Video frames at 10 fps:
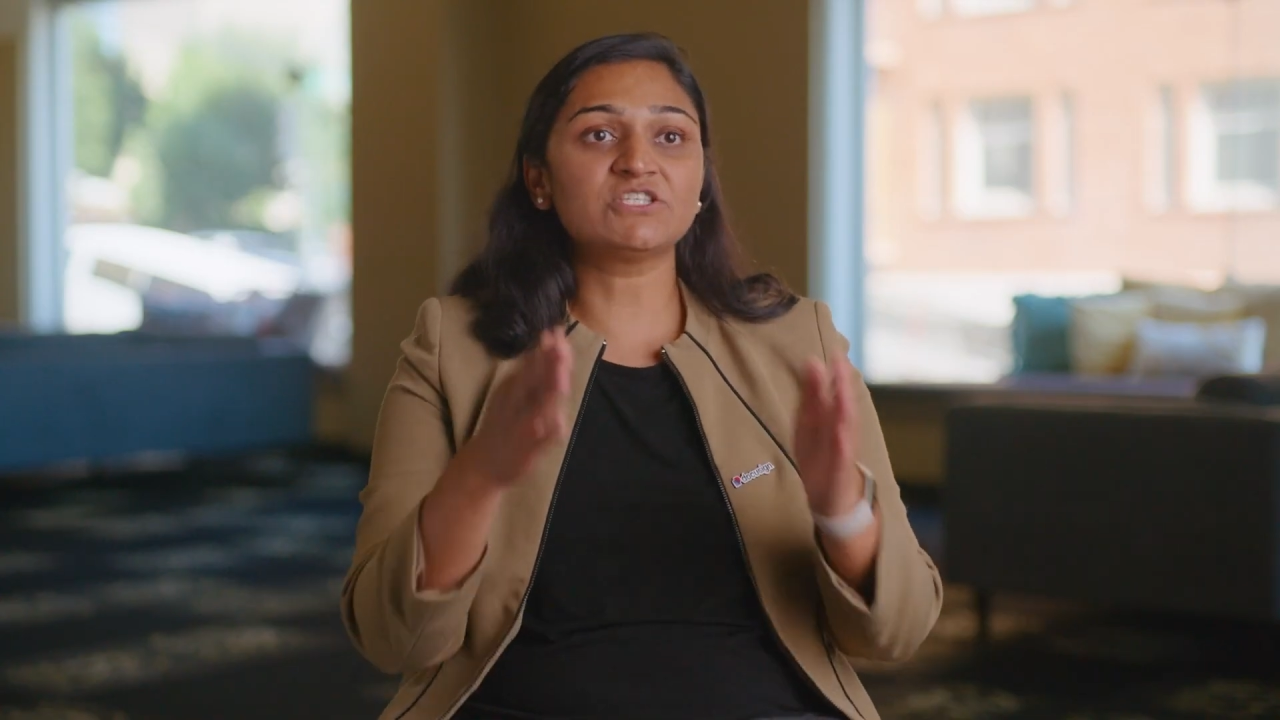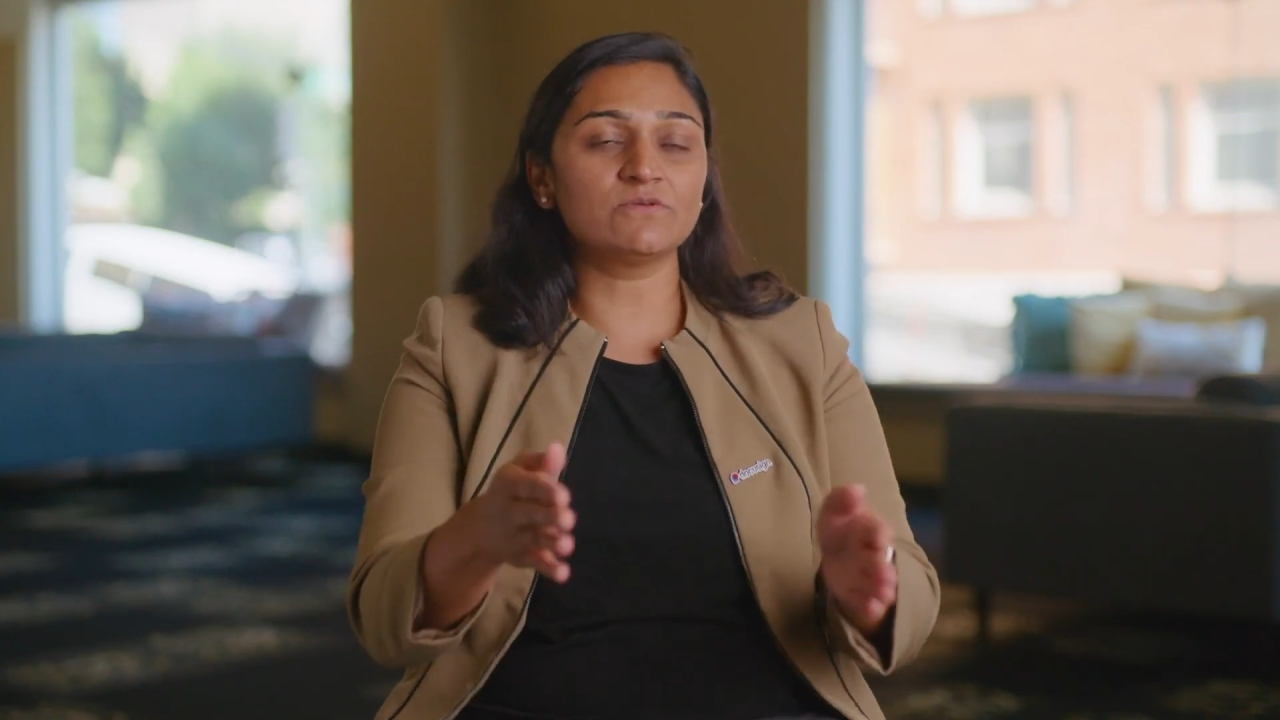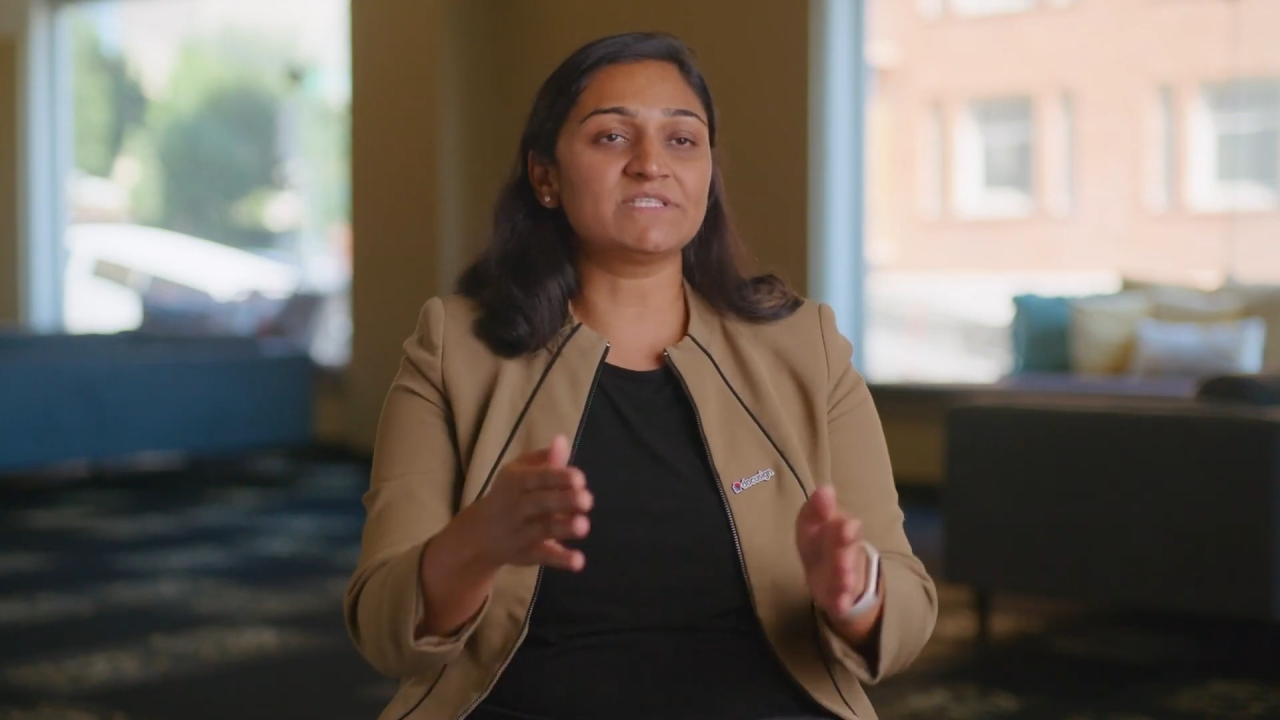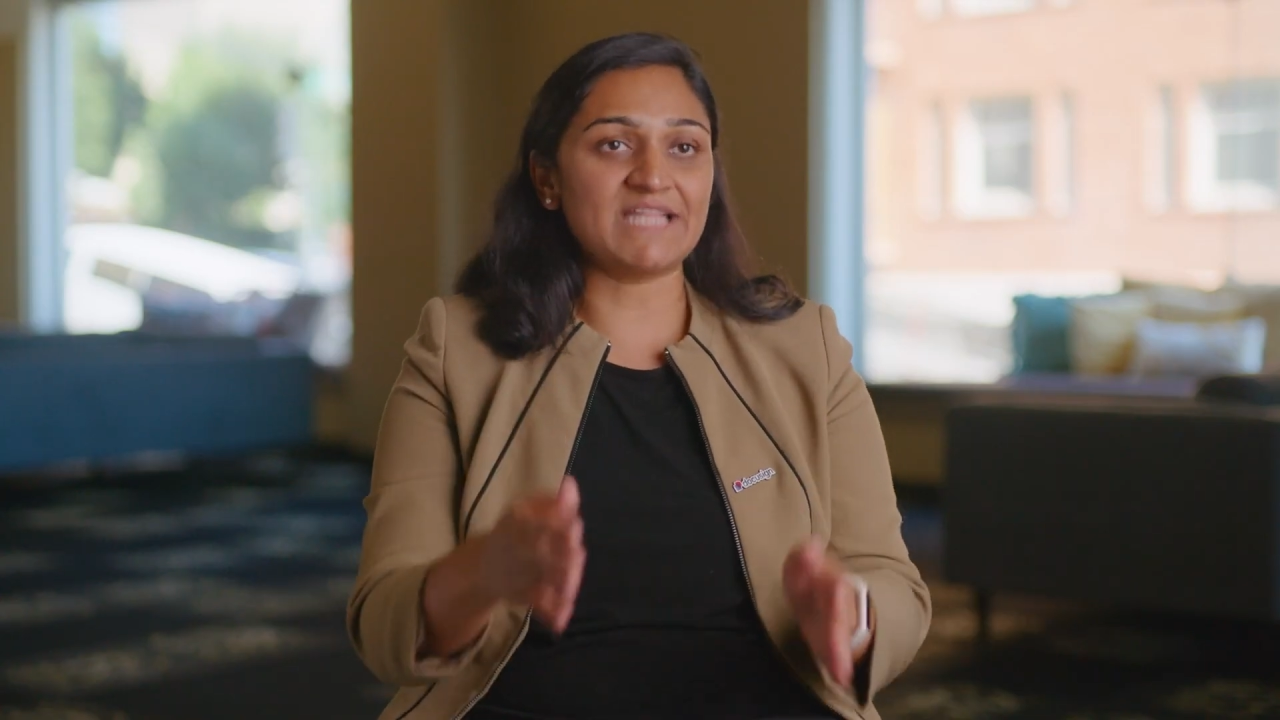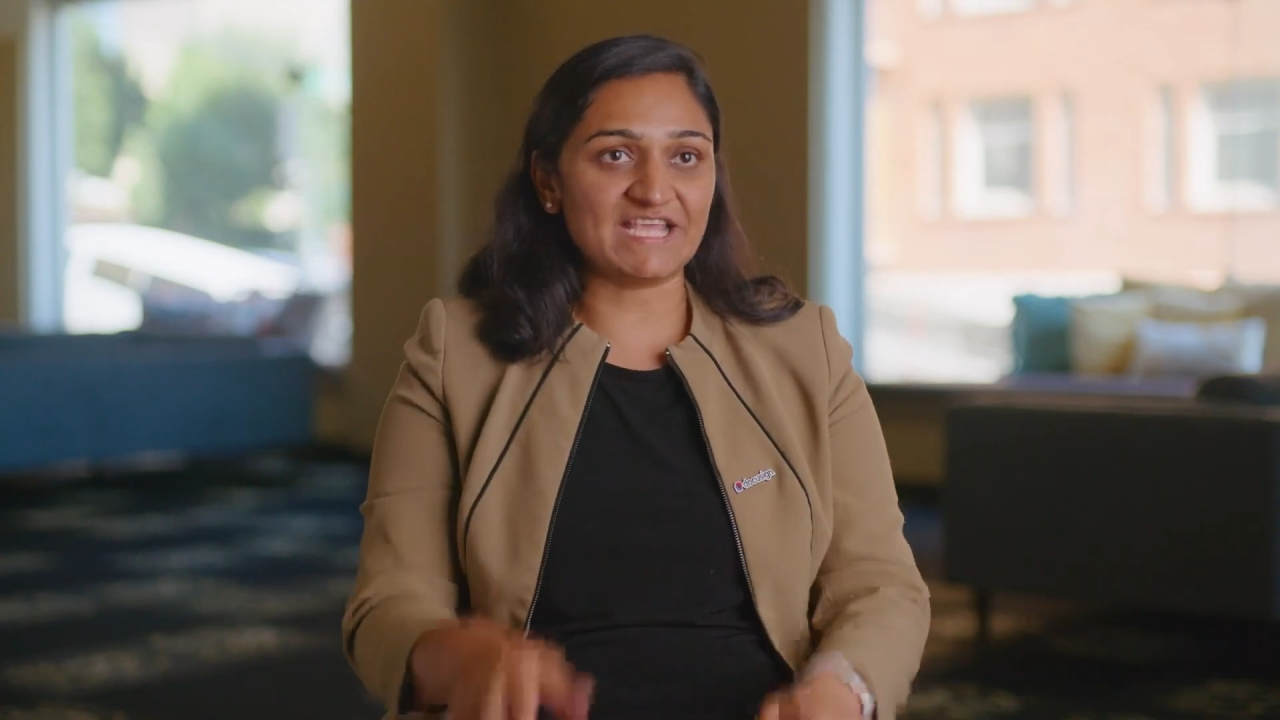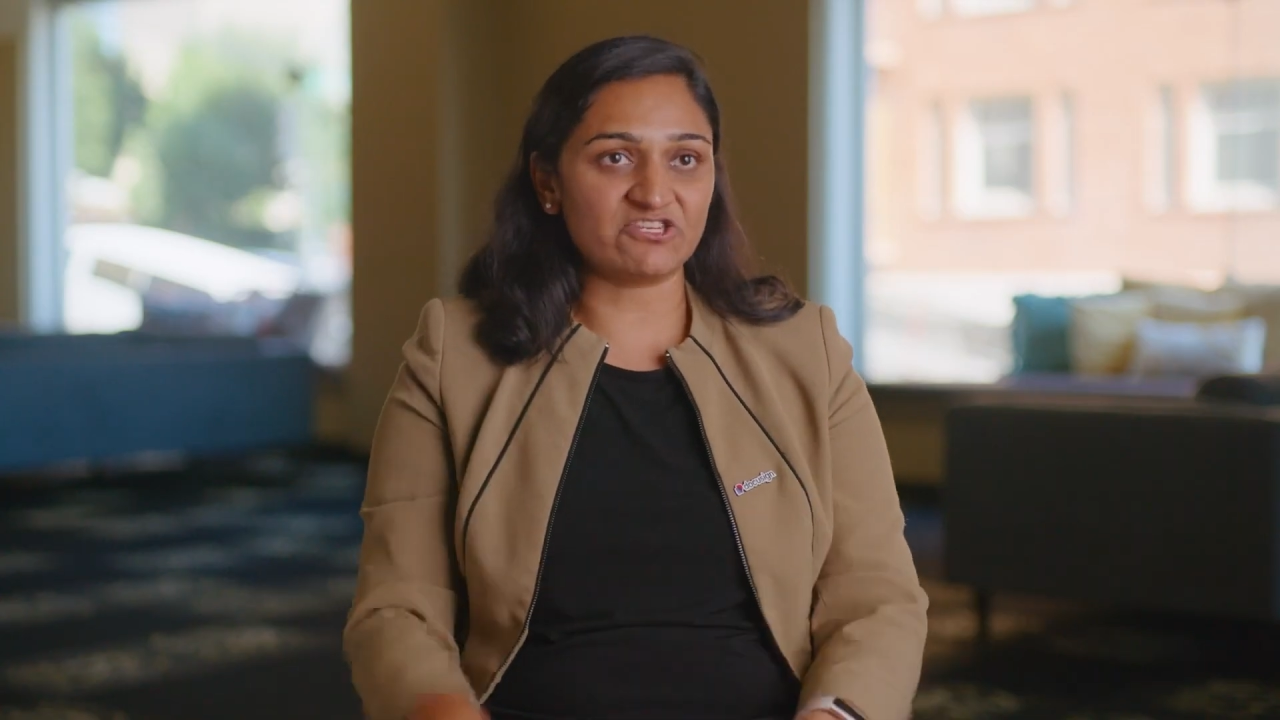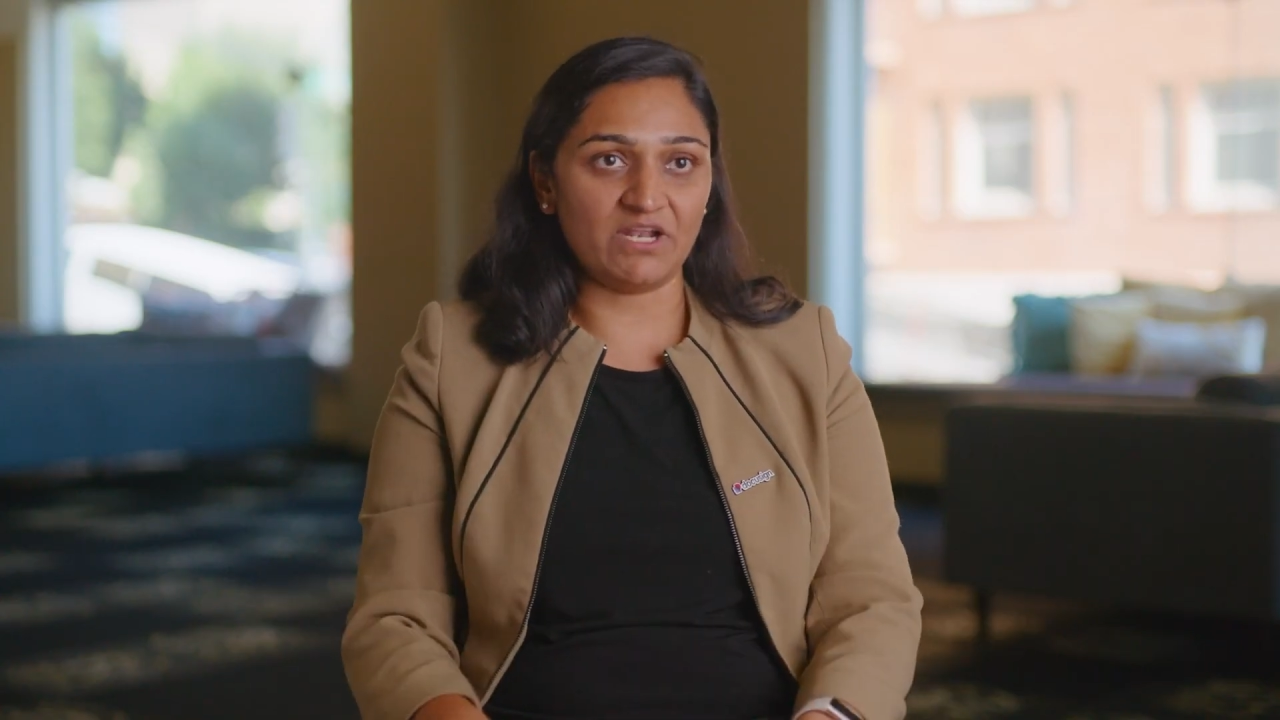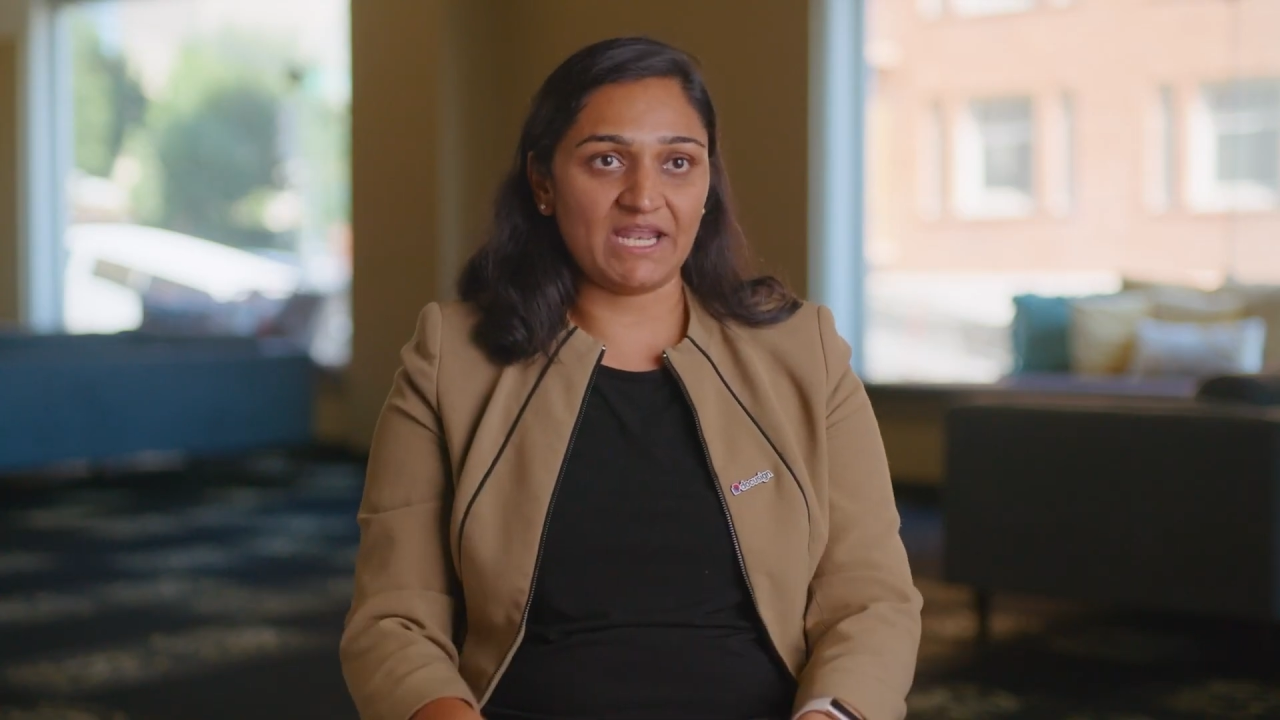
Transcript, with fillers: use natural